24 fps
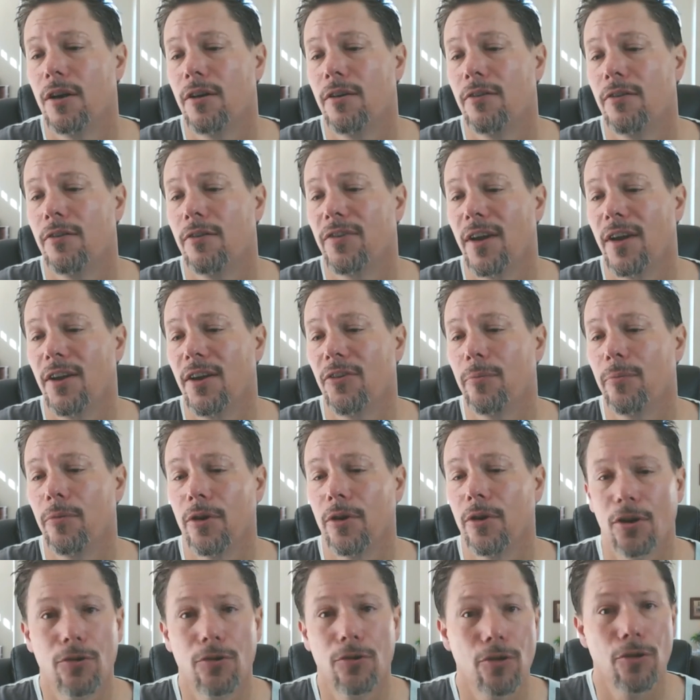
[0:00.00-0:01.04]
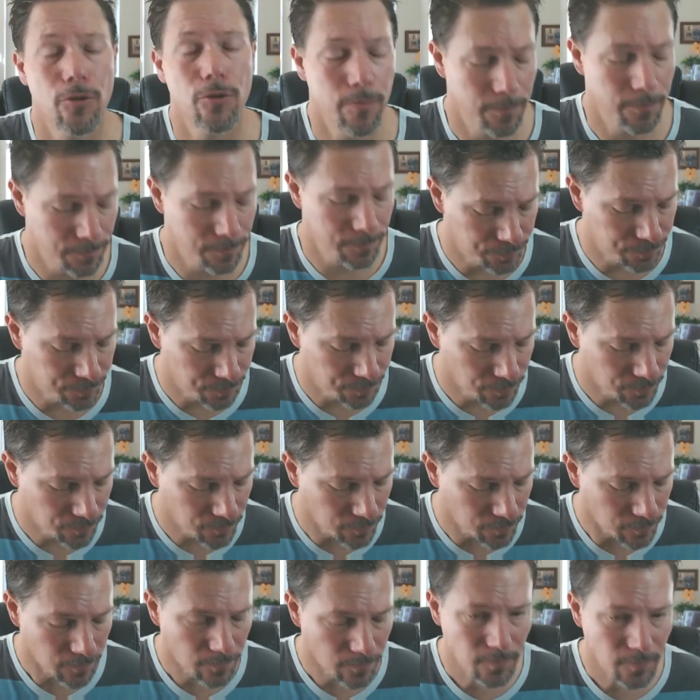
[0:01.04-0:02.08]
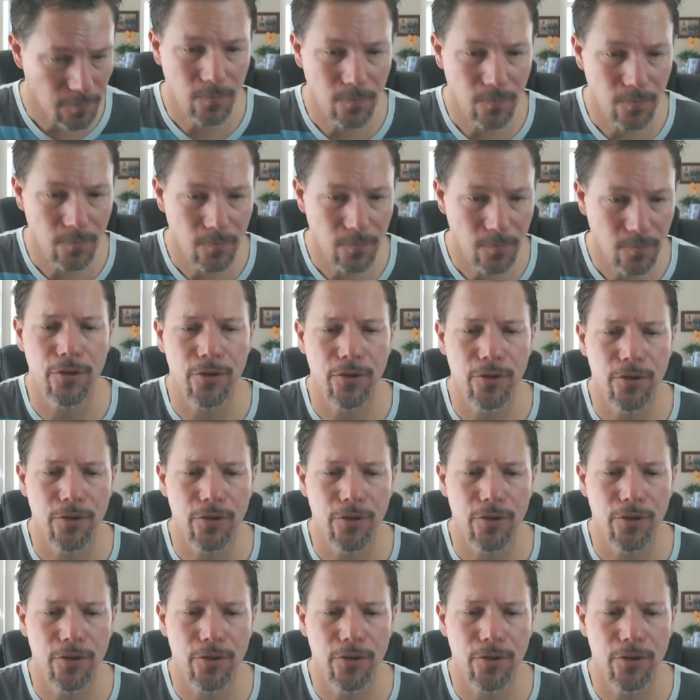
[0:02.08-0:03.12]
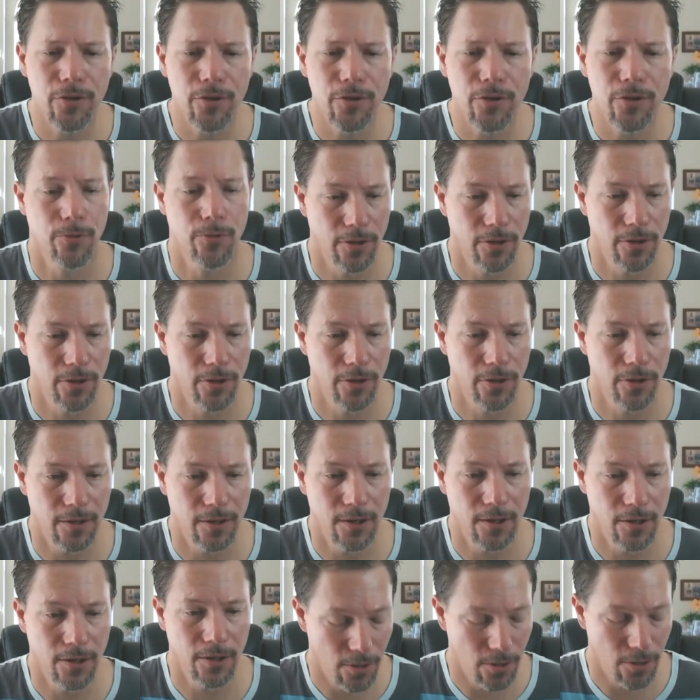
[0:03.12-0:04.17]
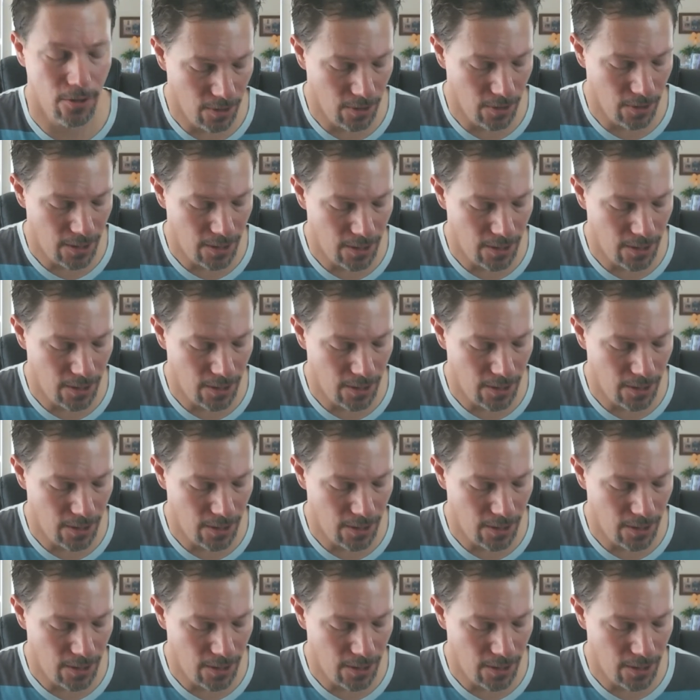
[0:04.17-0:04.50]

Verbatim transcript: Facebook group for anybody that's really, you know,